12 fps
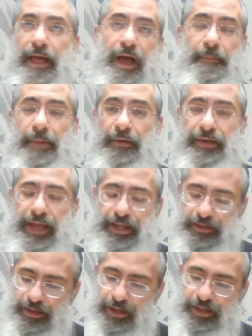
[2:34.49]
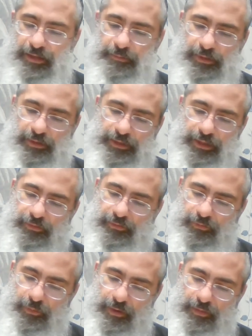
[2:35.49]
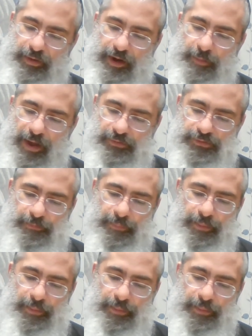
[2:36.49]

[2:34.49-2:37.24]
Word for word: about 89 milliliters or thereabouts.